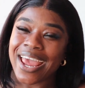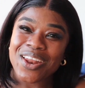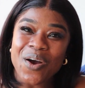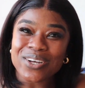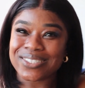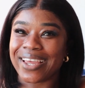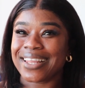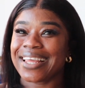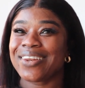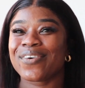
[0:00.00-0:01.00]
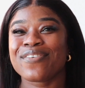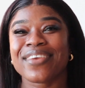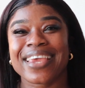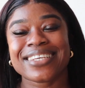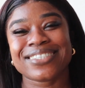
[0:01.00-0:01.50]
and also hit that
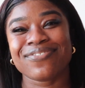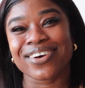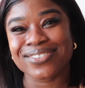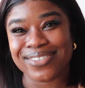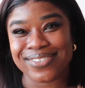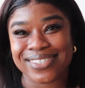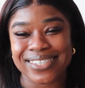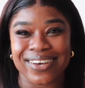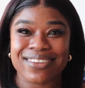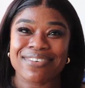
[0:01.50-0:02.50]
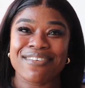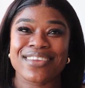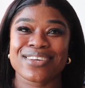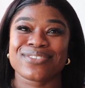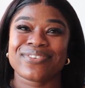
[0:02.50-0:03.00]
notification bell so you see all of my
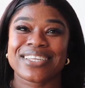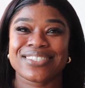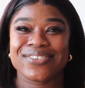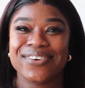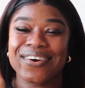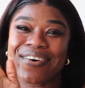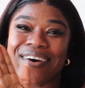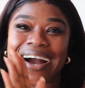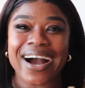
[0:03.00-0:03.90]
videos when they do go